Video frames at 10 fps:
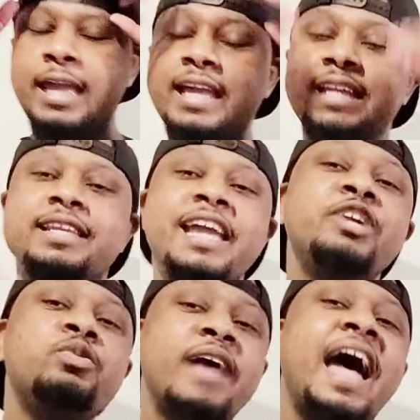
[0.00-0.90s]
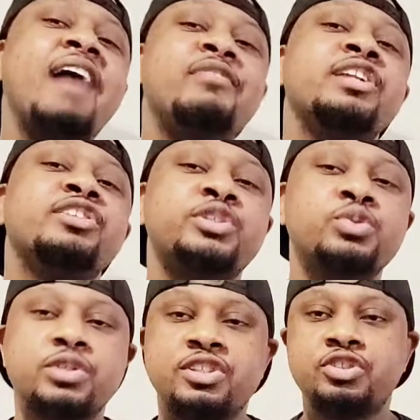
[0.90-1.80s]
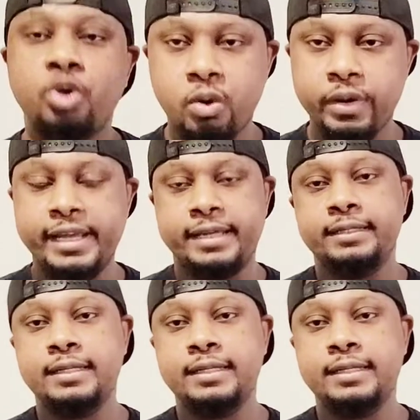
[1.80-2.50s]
And then you dive into the story.